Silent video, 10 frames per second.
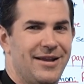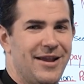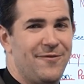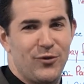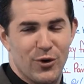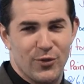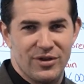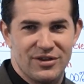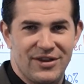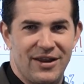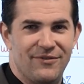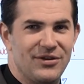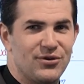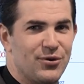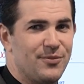If you're a real estate
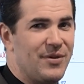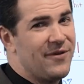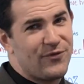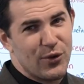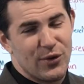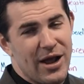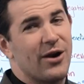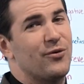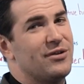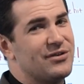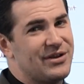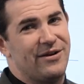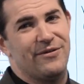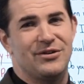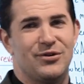investor, if you're not a real estate
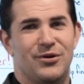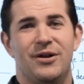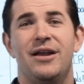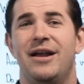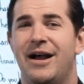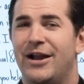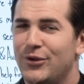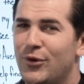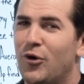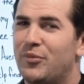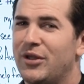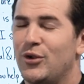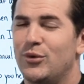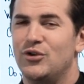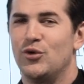investor, I do hope that
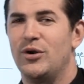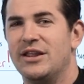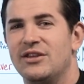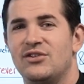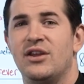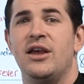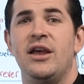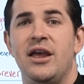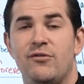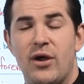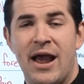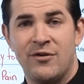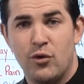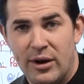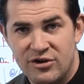you enjoyed this. If you
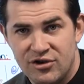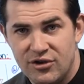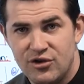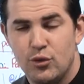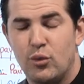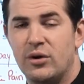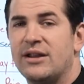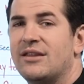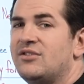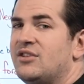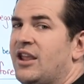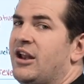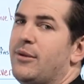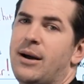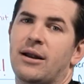have questions, would like to see
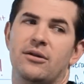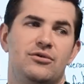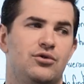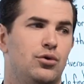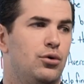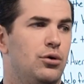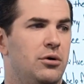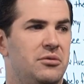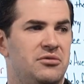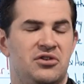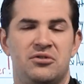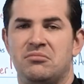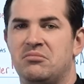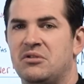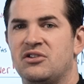any models, or just
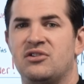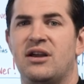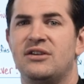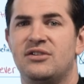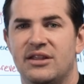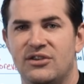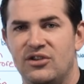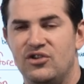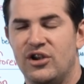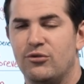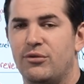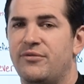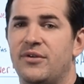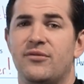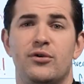discuss this in general,
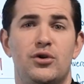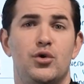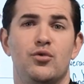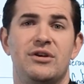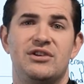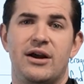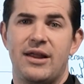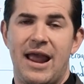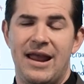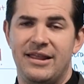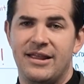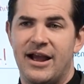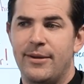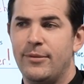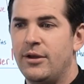feel free to reach out
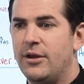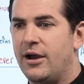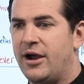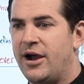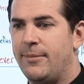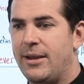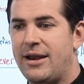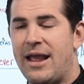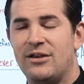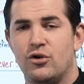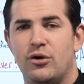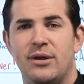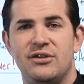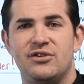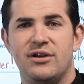anytime. And as
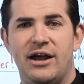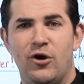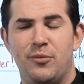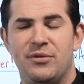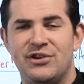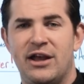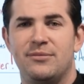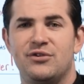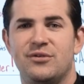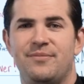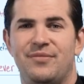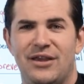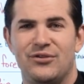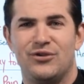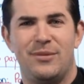always, I hope this helps.
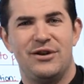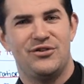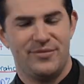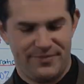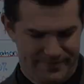Thank you so much.